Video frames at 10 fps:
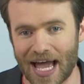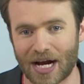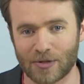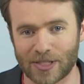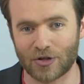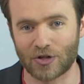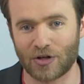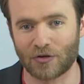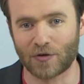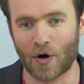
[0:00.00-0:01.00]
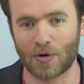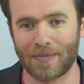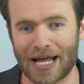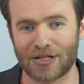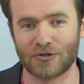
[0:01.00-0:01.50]
acquisition of forward
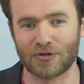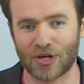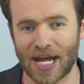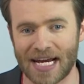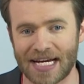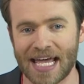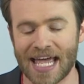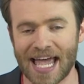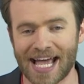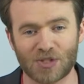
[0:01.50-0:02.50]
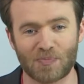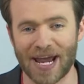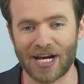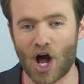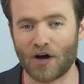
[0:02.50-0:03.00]
Matt Duchene has
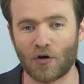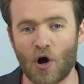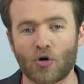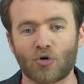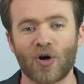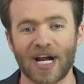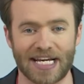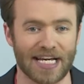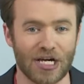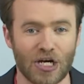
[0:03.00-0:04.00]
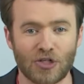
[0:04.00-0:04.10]
paid off already.